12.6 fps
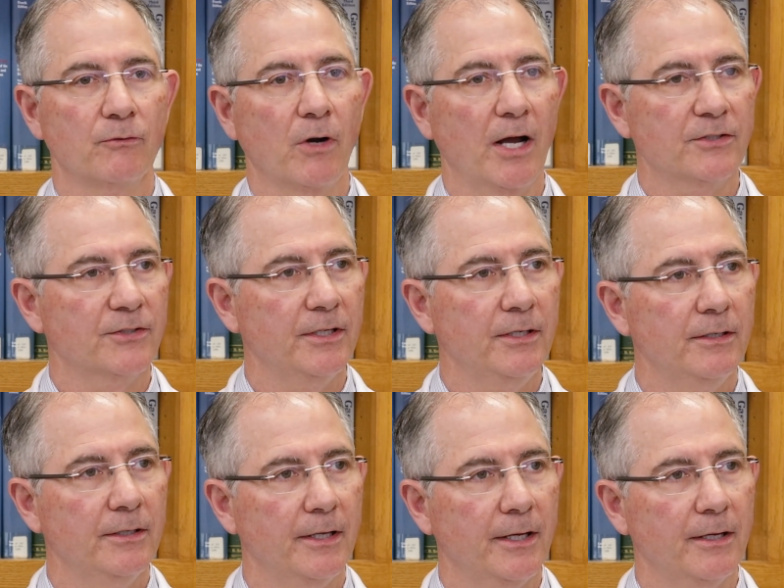Rossi
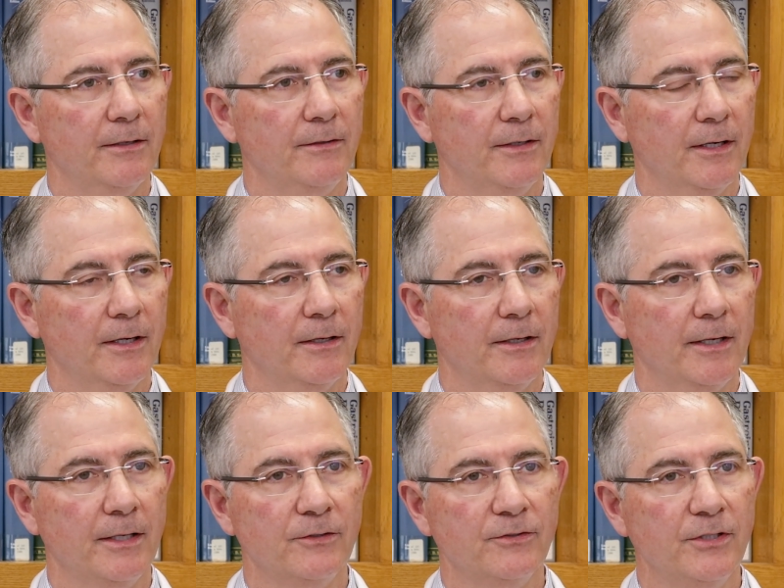and, uh,
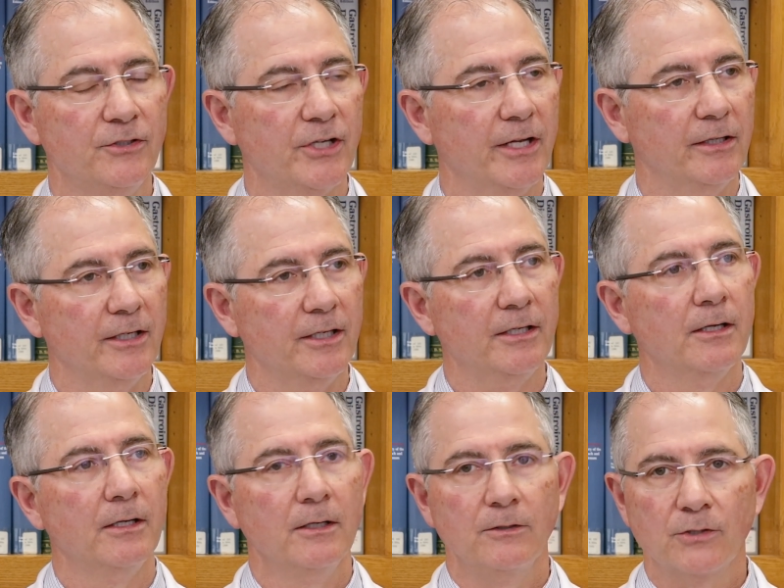and C.J. Lee,
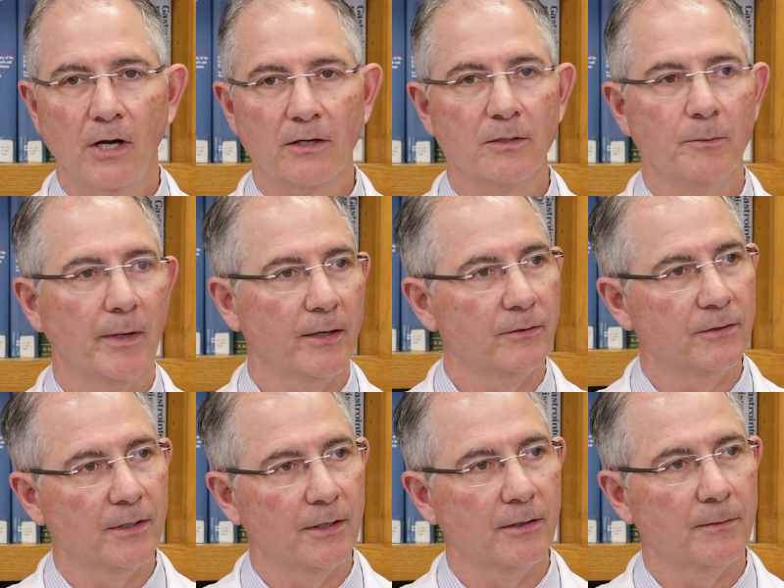talked
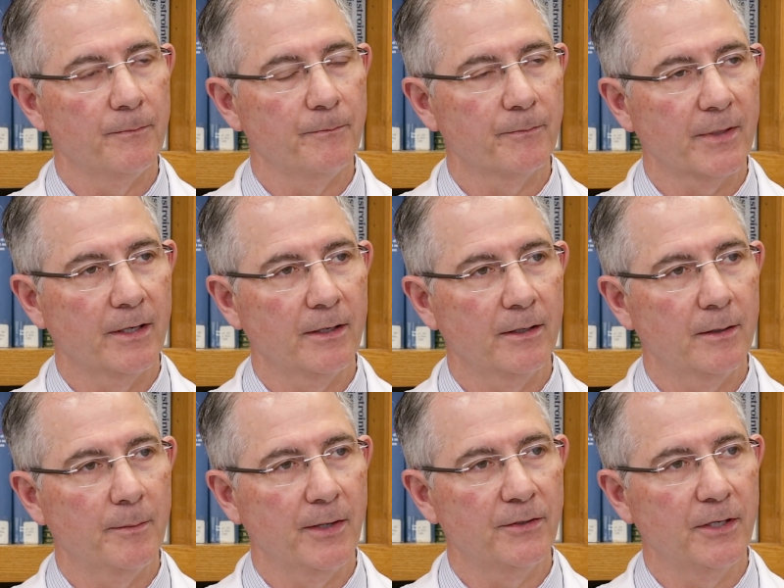about, uh, uh,
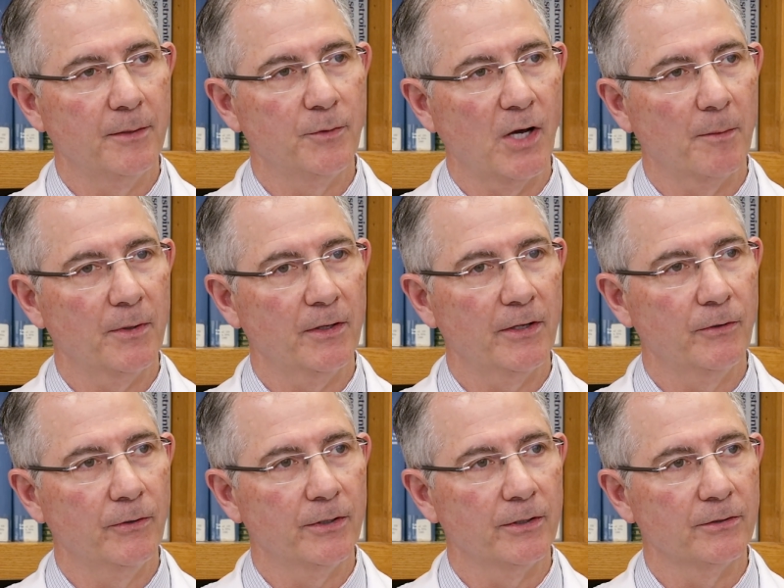about the abdominal
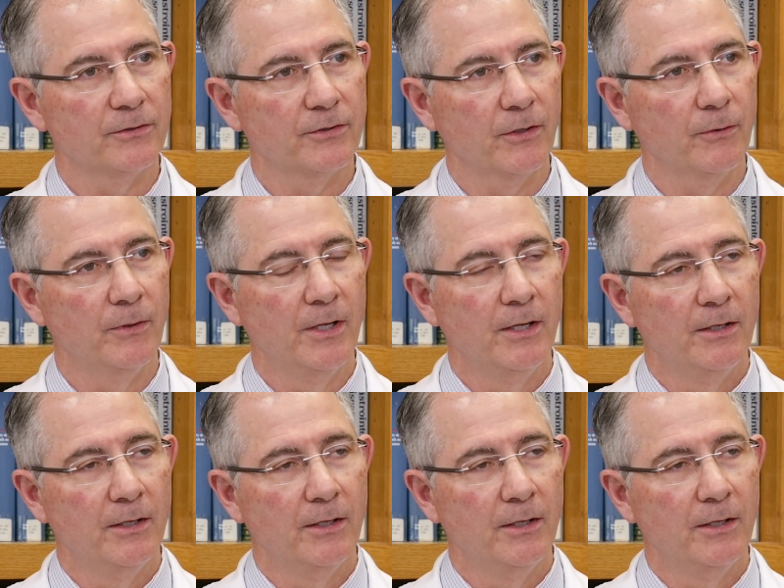aorta. So